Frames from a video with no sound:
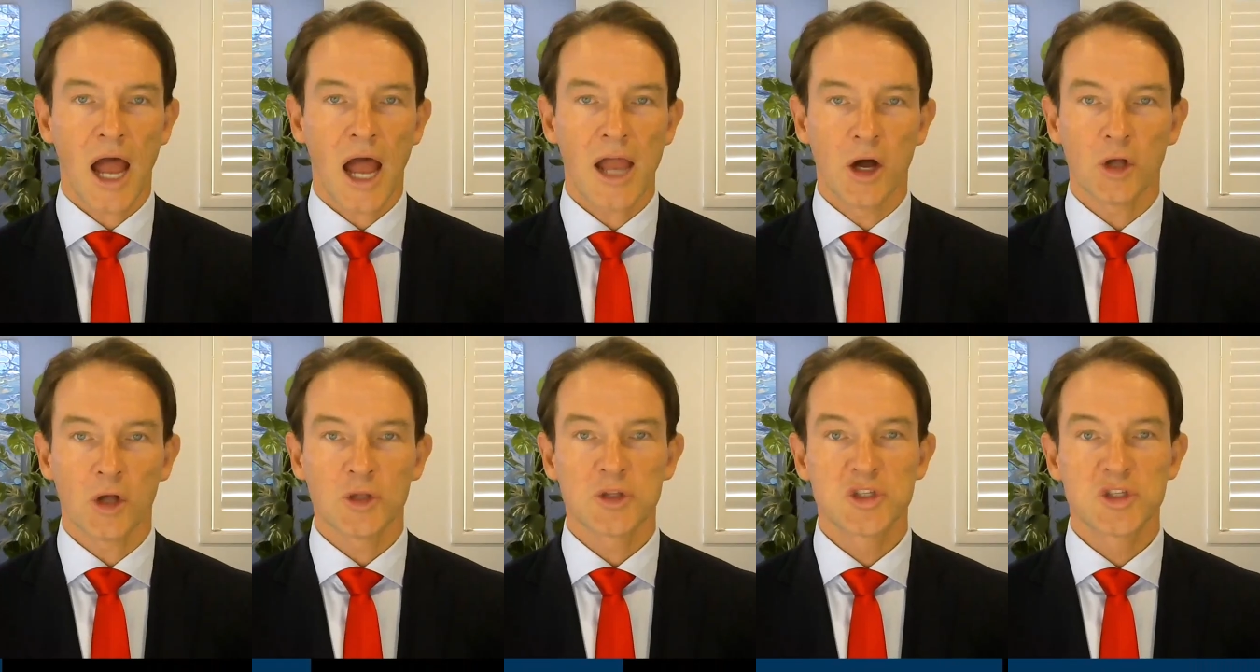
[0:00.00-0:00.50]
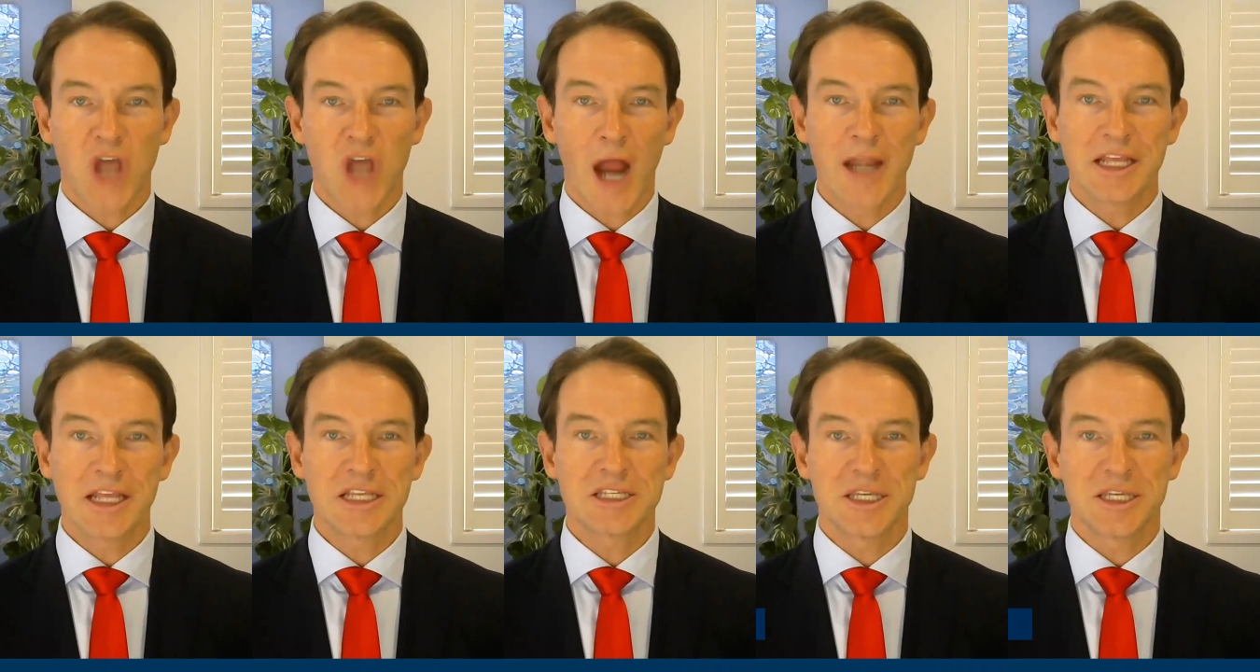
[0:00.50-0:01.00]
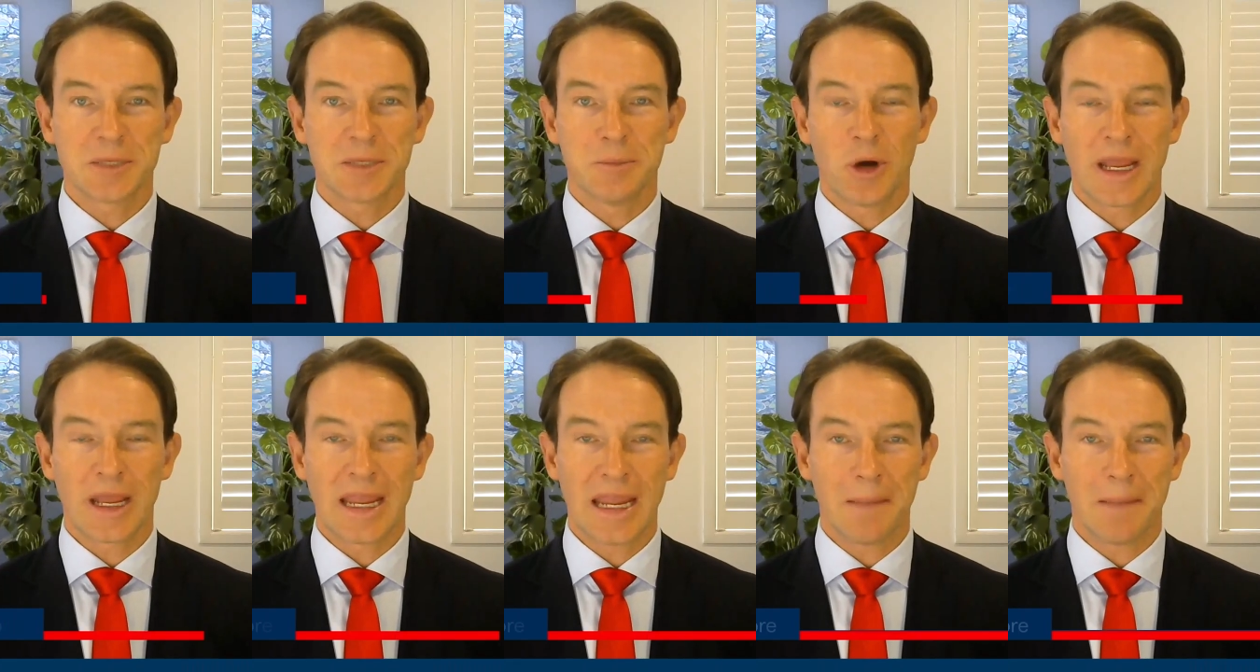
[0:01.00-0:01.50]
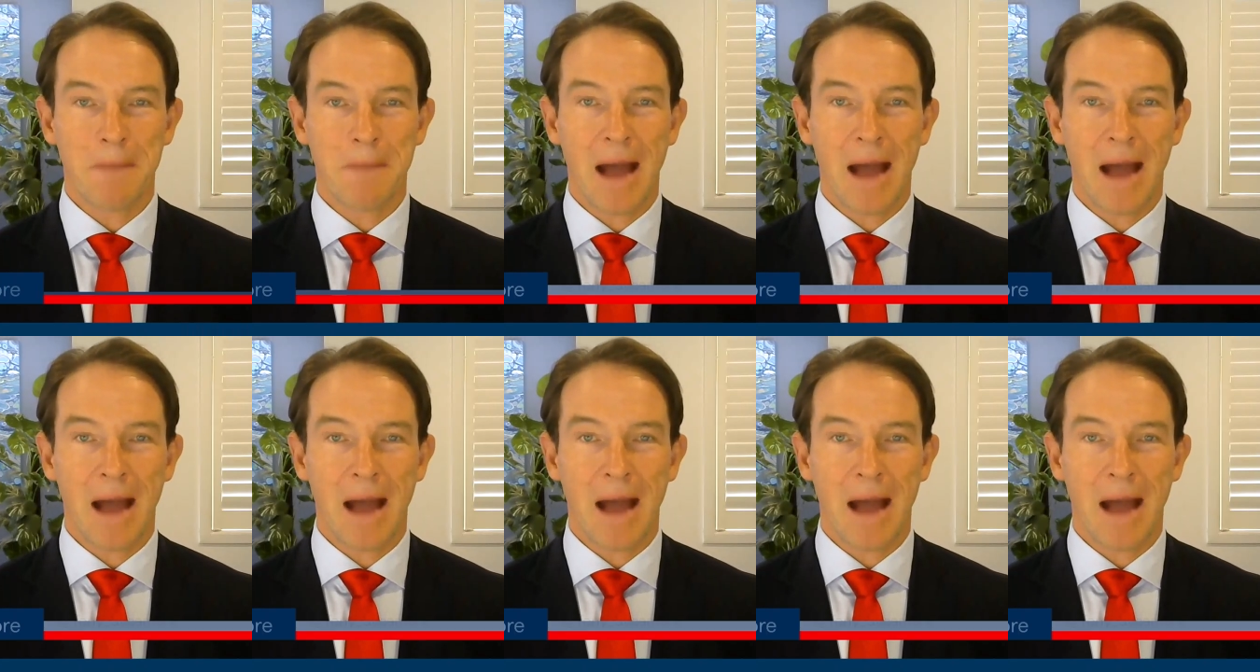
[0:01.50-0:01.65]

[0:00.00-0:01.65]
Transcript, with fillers: Hi all, Tony Sycamore here,